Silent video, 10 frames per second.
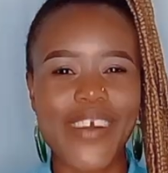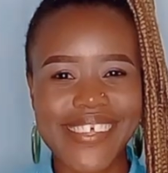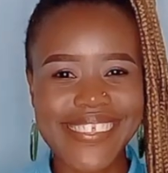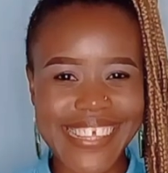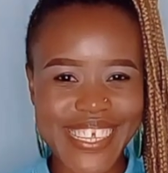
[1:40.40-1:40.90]

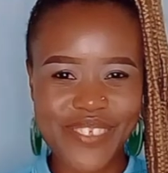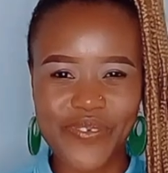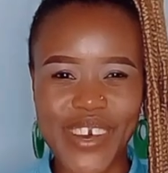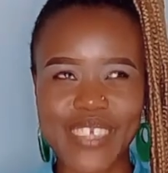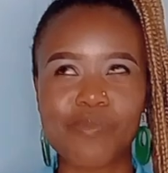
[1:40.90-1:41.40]
First things
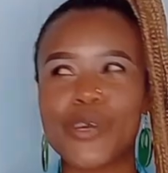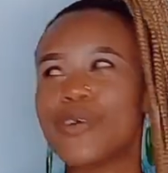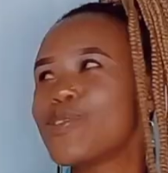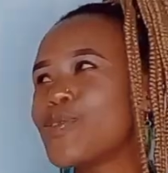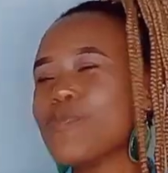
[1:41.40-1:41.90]
first,
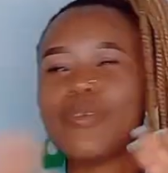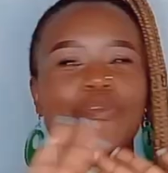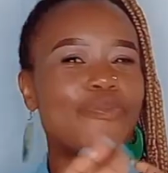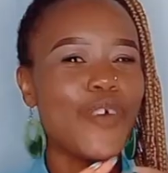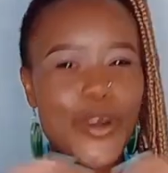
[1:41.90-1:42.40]
because
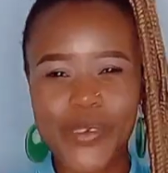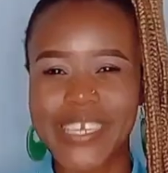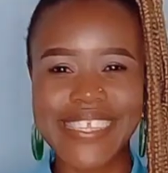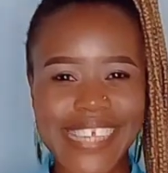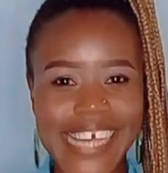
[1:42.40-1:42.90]
before
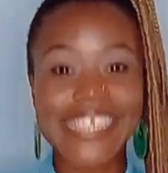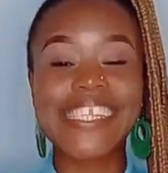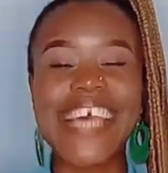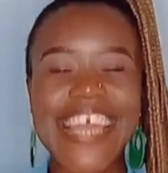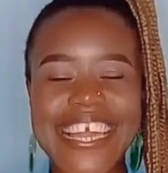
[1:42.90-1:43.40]
we
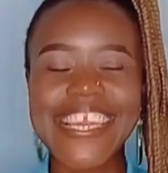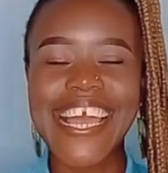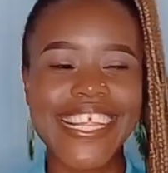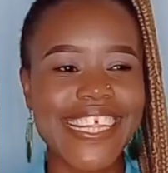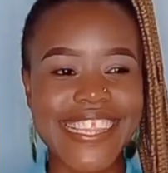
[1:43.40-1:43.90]
discuss
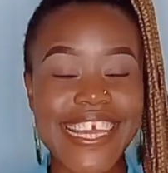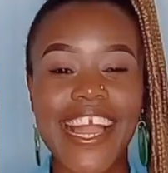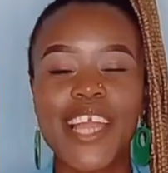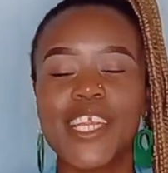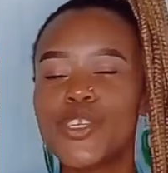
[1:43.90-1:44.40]
any other
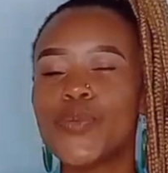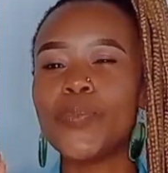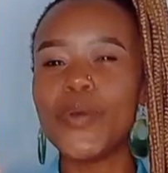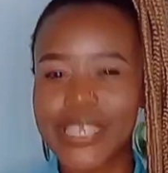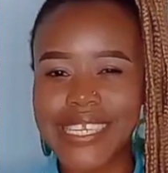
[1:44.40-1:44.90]
thing, I need to
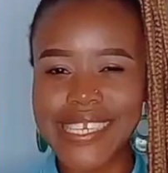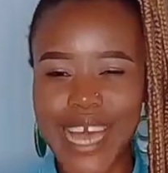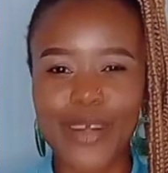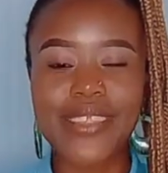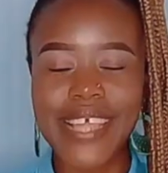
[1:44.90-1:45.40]
put it
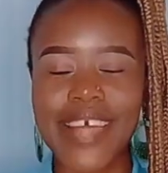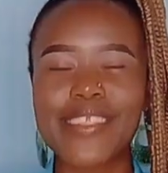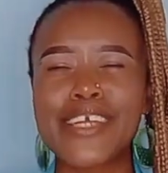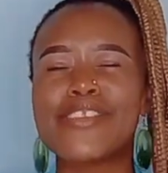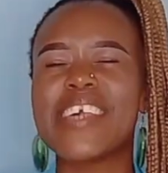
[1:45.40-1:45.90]
out there
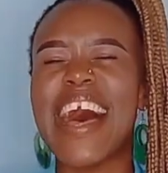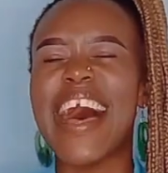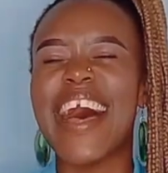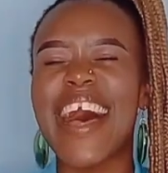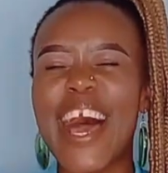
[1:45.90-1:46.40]
that
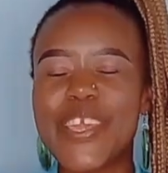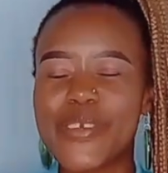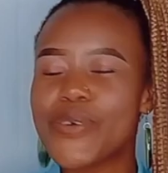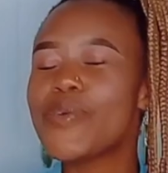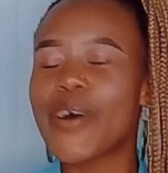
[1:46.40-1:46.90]

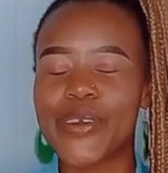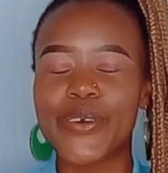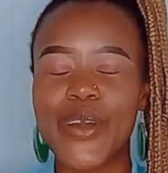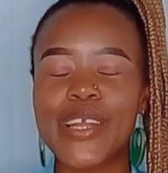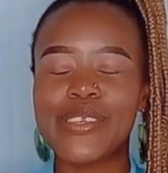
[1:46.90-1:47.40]
you are
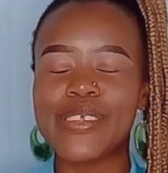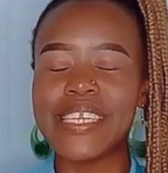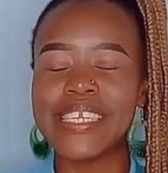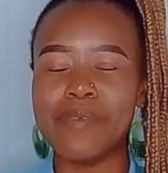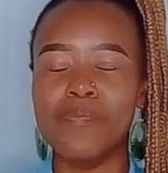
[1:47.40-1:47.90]
going to
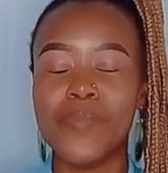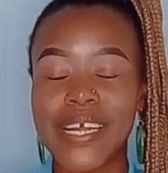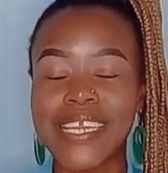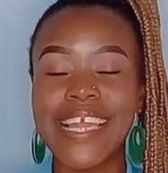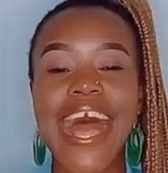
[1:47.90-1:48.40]
need
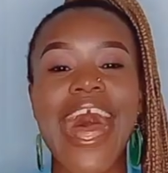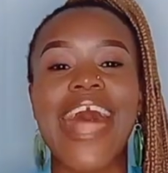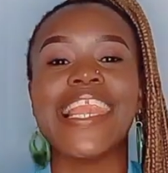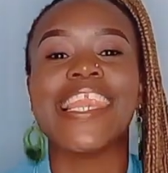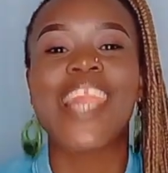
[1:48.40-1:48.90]
money
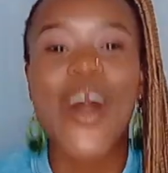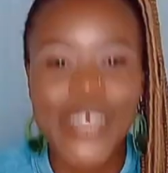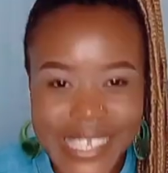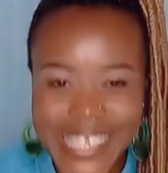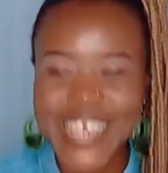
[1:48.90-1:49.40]
a
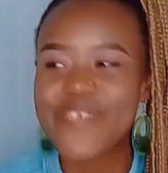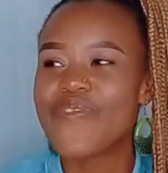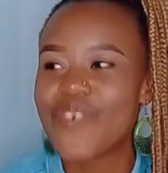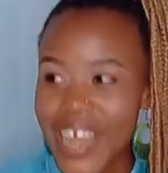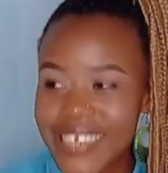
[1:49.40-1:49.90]
lot. In
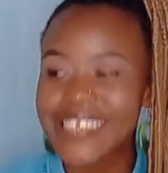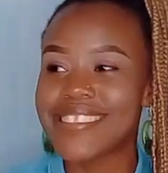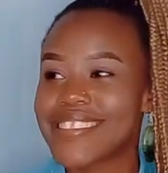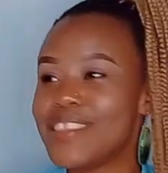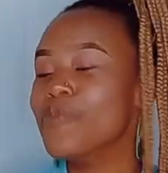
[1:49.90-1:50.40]
fact,
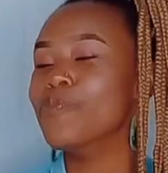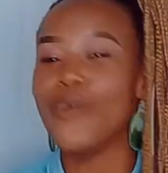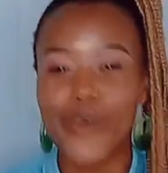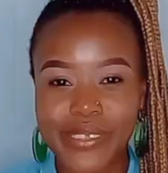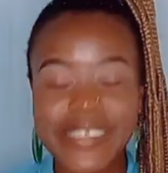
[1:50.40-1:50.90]
it's the
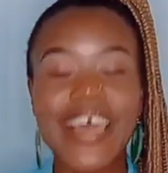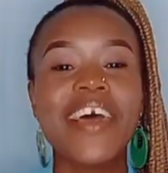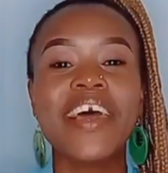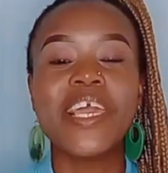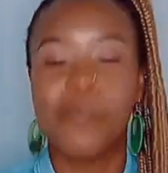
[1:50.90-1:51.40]
most
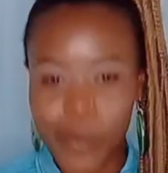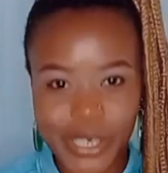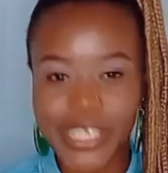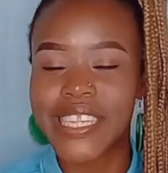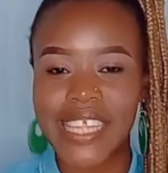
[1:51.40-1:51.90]

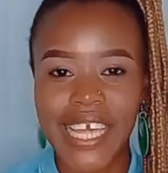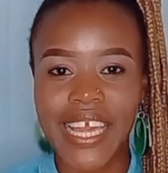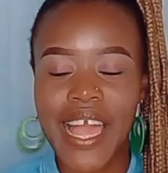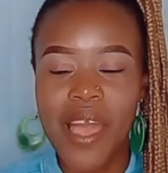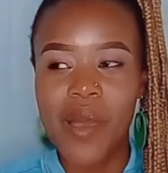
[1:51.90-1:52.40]
important
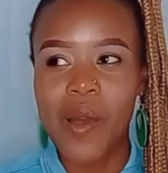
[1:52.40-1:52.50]
thing.